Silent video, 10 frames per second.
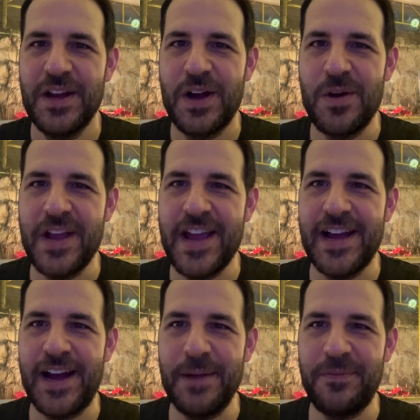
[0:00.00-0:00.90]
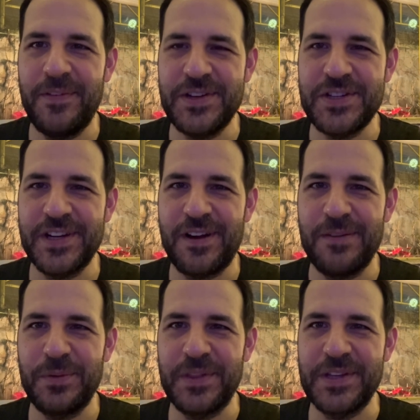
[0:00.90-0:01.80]
Okay, I'm finishing
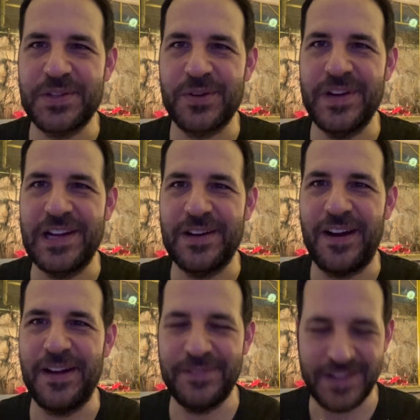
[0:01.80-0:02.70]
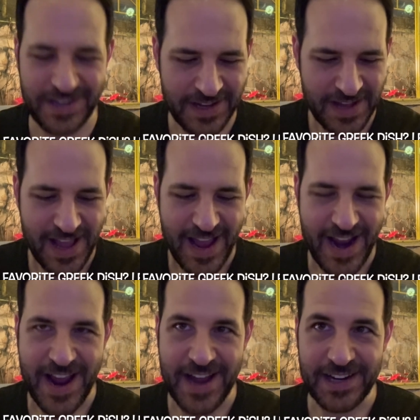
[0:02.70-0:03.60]
off with this Greek coffee,
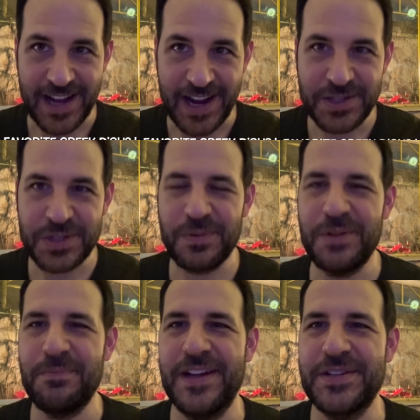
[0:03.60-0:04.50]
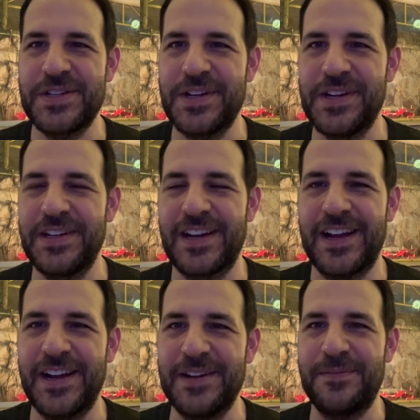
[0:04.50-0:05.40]
and I just want to mention
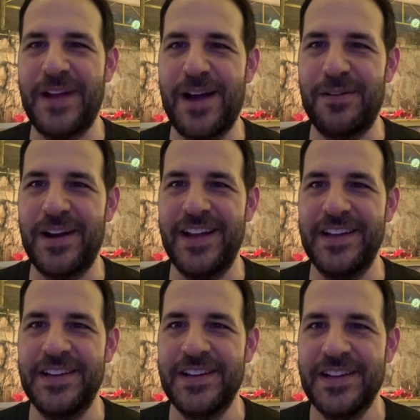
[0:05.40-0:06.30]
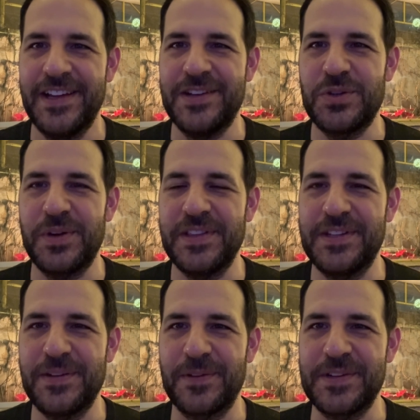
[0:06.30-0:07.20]
kind of how I enjoyed the
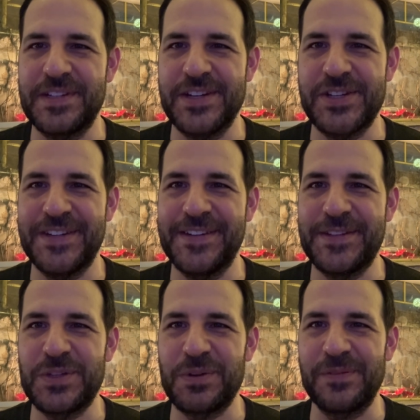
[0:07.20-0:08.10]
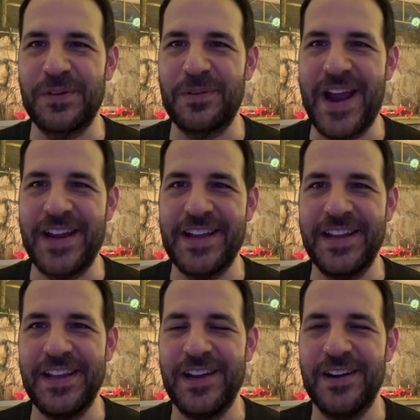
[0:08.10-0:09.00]
different dishes, sort of a
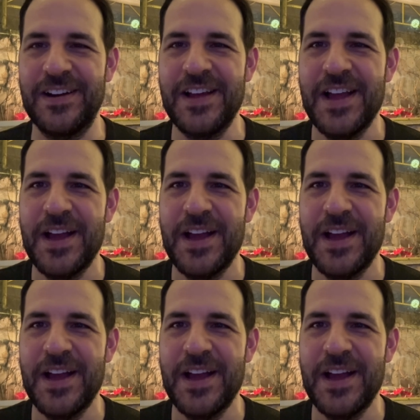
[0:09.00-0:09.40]
ranking here.